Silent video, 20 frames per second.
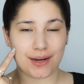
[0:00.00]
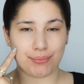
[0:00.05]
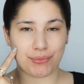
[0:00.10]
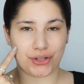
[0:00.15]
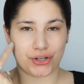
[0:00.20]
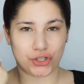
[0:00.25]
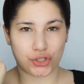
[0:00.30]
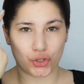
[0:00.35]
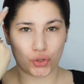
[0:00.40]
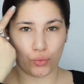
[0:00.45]
I'm
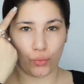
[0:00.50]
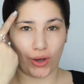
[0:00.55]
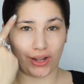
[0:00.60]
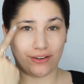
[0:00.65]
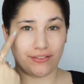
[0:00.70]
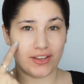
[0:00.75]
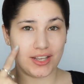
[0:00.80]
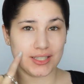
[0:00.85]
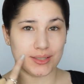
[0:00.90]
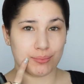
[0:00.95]
gonna do
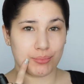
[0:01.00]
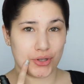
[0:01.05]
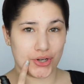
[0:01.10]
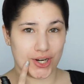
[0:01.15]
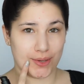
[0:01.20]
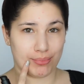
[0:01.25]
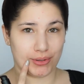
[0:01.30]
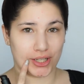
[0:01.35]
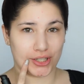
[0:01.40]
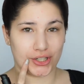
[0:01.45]
one face
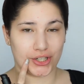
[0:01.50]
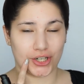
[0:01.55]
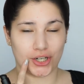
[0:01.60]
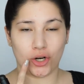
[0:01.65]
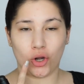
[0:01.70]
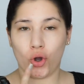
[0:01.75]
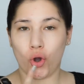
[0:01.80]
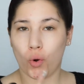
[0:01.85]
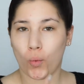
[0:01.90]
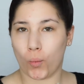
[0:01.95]
beauty
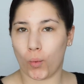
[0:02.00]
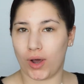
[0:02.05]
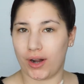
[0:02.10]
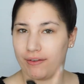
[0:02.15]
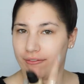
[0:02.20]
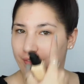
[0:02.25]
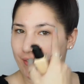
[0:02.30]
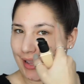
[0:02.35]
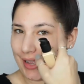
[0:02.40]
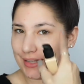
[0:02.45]
blender,
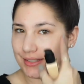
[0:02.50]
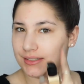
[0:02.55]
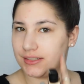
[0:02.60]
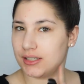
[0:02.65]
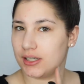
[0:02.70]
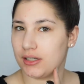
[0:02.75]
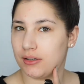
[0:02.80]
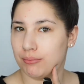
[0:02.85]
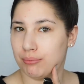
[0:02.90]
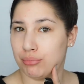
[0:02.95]
one
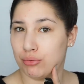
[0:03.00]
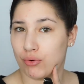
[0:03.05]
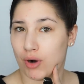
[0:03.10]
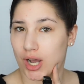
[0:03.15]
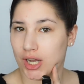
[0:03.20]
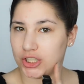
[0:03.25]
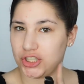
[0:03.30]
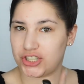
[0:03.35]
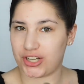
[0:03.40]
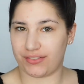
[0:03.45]
face
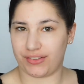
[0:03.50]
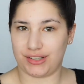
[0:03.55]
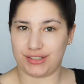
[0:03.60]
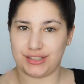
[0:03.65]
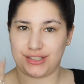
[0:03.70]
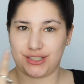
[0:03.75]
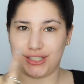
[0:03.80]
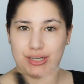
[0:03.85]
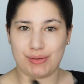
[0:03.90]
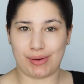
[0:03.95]
brush, and
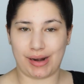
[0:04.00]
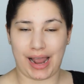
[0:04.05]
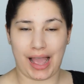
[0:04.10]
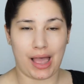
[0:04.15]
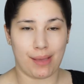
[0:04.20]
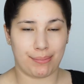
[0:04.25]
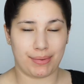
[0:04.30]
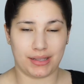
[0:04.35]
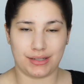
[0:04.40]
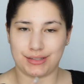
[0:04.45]
then see what
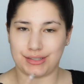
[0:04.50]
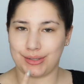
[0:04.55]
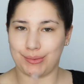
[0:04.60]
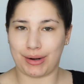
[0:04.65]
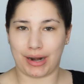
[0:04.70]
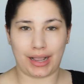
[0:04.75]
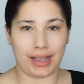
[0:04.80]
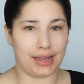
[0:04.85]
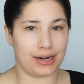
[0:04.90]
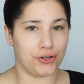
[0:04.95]
happens, see
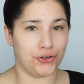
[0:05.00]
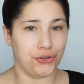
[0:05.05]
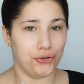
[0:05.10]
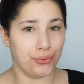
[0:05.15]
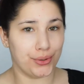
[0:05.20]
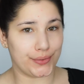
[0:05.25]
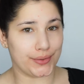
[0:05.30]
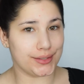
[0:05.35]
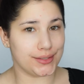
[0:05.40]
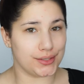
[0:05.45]
what I gotta do
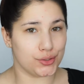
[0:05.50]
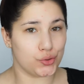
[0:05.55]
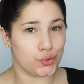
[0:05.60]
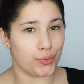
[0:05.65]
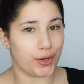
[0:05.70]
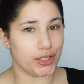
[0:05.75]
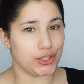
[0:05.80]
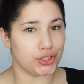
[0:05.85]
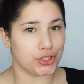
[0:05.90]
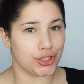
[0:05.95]
with the
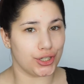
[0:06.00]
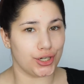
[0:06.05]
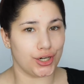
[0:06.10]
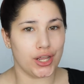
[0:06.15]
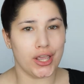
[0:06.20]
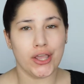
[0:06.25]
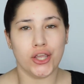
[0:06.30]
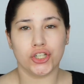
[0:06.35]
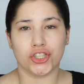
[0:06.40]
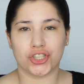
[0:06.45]

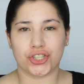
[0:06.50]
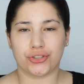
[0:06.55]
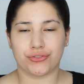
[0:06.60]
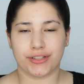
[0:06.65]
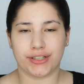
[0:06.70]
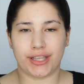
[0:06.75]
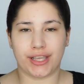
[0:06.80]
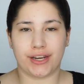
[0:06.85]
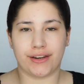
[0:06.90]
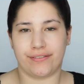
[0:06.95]
situation, just
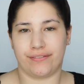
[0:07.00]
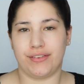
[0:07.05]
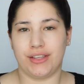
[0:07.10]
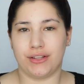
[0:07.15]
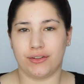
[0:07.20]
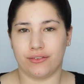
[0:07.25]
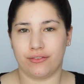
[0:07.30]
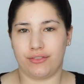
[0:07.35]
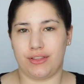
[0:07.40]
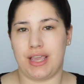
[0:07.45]
really get a
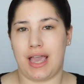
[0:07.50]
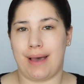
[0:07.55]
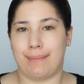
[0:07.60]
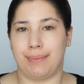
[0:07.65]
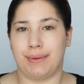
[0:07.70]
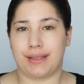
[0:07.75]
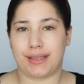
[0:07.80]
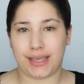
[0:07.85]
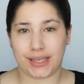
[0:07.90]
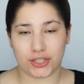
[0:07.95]
feel of the
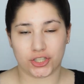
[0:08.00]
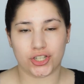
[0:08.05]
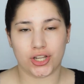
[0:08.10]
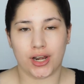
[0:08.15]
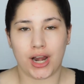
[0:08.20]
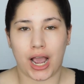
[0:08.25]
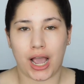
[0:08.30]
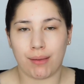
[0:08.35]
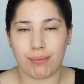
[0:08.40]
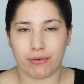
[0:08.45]

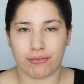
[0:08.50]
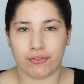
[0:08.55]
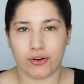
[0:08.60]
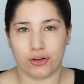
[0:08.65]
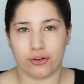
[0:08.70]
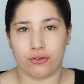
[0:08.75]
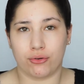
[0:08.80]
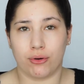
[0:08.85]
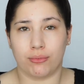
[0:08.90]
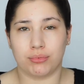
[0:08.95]
application. I
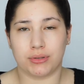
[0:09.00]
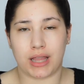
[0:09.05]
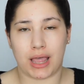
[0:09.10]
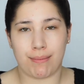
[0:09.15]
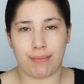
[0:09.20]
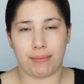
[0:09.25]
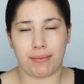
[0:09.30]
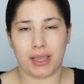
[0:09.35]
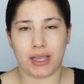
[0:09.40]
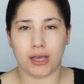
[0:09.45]
prefer to
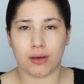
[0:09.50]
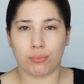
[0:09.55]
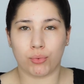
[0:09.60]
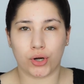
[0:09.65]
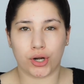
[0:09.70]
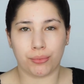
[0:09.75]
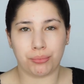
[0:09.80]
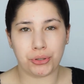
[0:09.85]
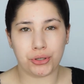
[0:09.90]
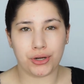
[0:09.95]
apply my makeup
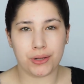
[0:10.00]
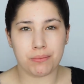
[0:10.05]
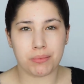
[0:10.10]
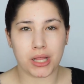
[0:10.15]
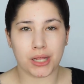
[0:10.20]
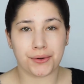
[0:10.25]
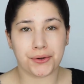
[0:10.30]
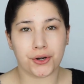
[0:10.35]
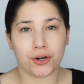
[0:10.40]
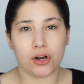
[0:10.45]
with a beauty
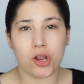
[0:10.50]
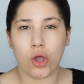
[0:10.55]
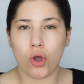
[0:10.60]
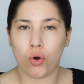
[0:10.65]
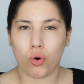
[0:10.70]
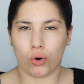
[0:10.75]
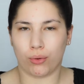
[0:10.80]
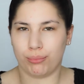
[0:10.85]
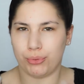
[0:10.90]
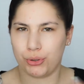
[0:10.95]
blender
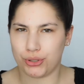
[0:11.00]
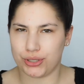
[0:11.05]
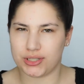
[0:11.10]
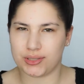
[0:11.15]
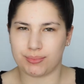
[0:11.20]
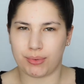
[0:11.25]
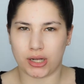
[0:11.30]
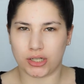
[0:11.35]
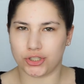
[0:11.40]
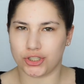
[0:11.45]
or beauty
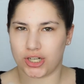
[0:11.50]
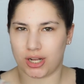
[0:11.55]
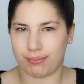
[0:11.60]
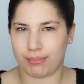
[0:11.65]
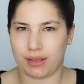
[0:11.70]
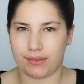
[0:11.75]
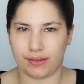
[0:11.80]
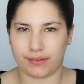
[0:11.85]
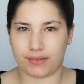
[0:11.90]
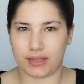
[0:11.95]
sponge, not
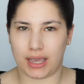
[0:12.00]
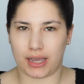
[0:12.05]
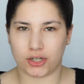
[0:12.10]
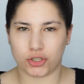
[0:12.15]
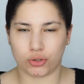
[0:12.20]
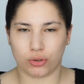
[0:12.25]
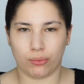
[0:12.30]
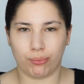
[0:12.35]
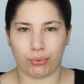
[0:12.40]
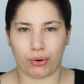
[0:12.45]
by like the
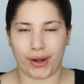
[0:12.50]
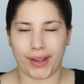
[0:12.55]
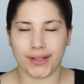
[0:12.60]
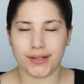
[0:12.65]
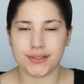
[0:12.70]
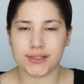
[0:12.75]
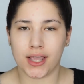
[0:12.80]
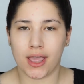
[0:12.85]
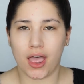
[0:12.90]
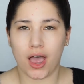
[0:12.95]
actual
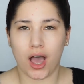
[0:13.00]
brand.